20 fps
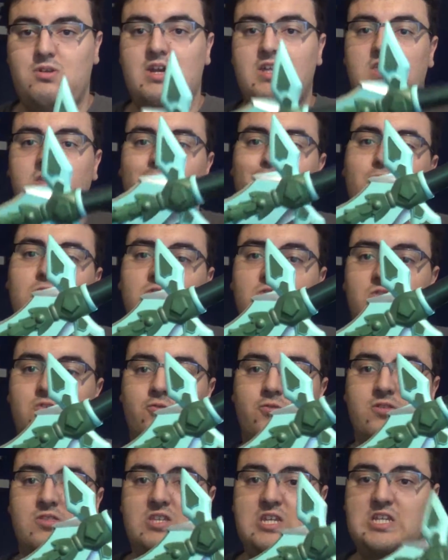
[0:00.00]
its brother's
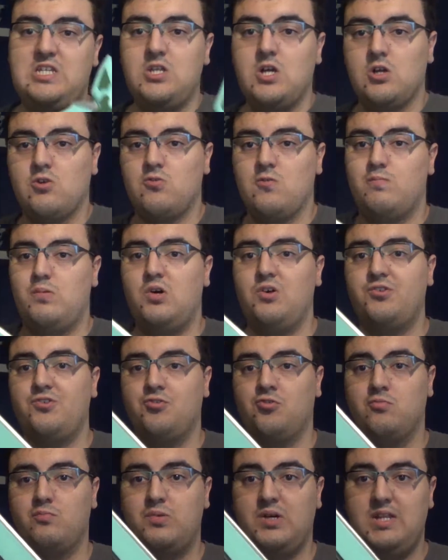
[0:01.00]
sword, the Dark Repulsor,